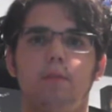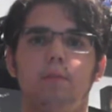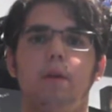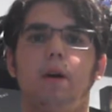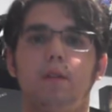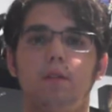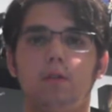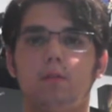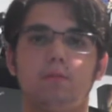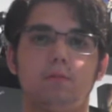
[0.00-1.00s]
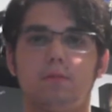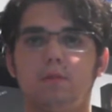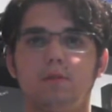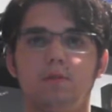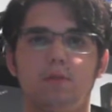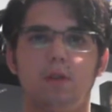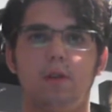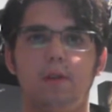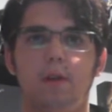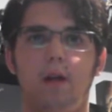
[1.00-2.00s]
But you know,
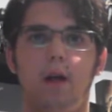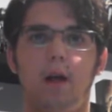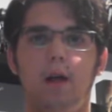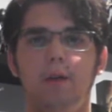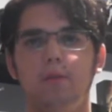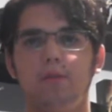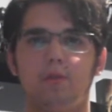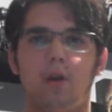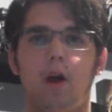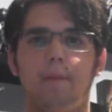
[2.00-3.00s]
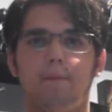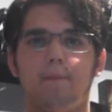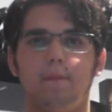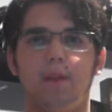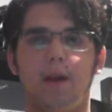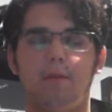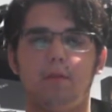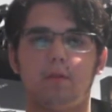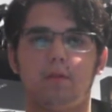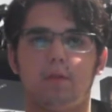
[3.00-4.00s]
it was all right in that
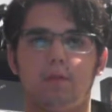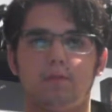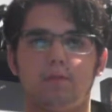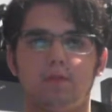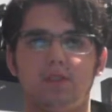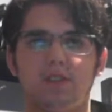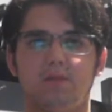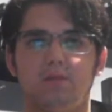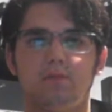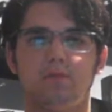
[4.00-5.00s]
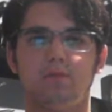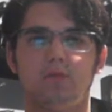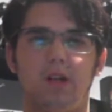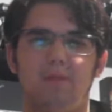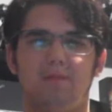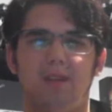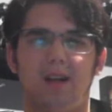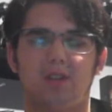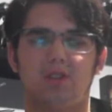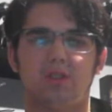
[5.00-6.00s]
first film. Well,
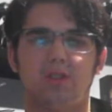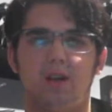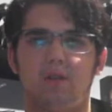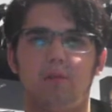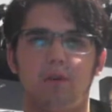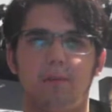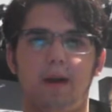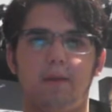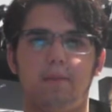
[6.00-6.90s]
actually now it's pretty bad.